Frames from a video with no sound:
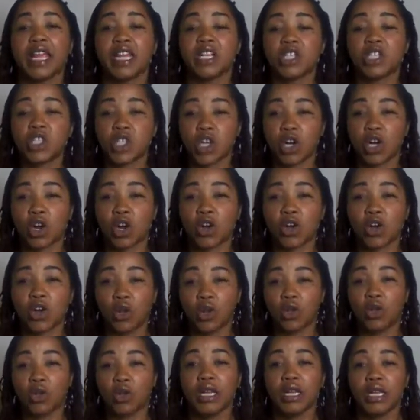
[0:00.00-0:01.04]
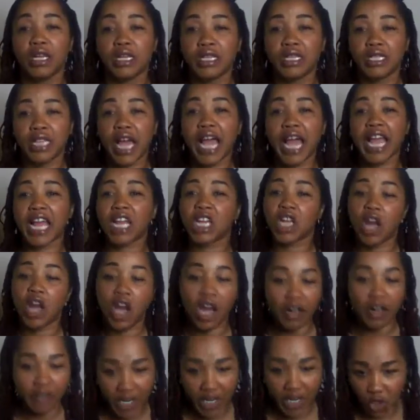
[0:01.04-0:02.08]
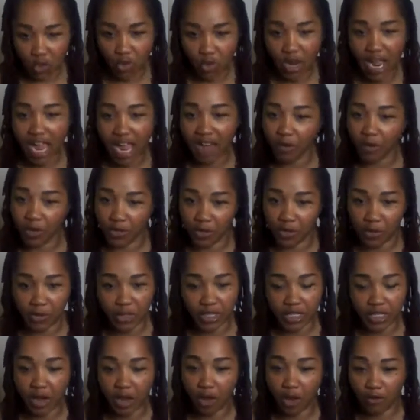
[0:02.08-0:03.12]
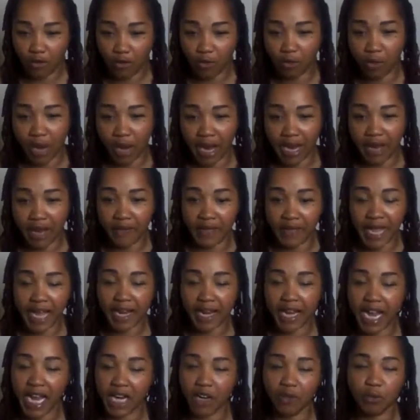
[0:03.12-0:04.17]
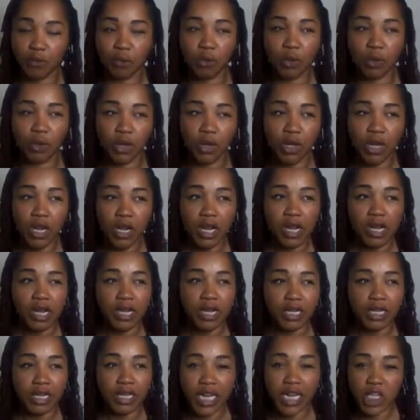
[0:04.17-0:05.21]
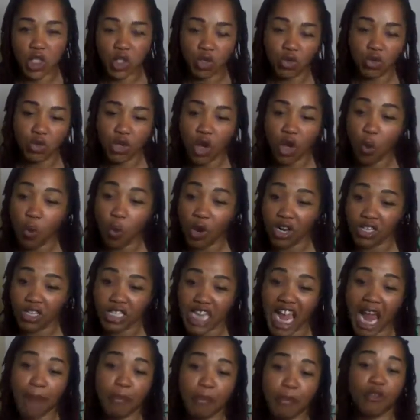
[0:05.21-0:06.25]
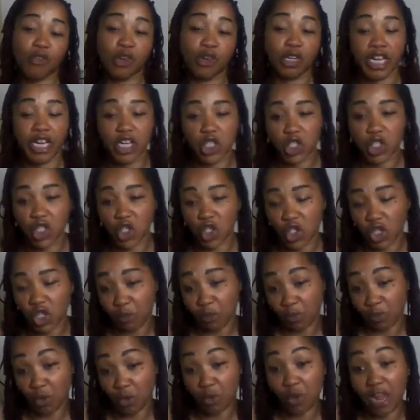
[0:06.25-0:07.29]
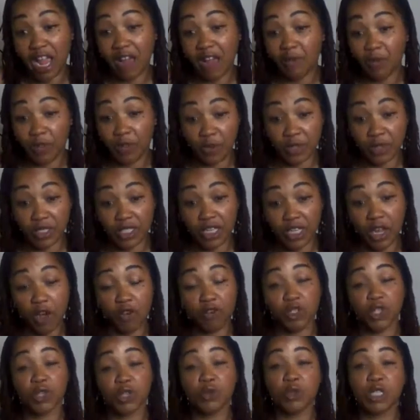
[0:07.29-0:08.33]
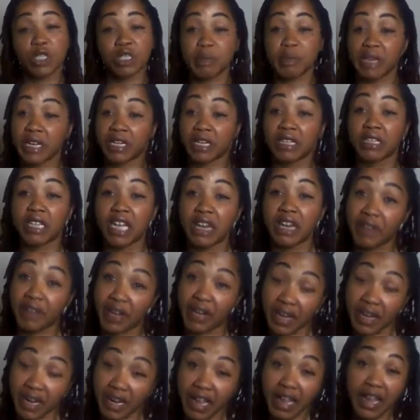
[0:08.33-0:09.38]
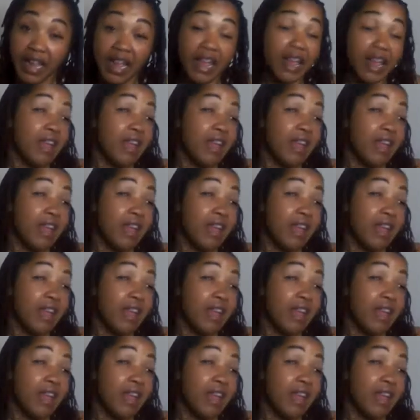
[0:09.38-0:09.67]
internal dialogue that you have with yourself, right? That kind of will let you know what type of relationship you have with yourself. Do you speak loving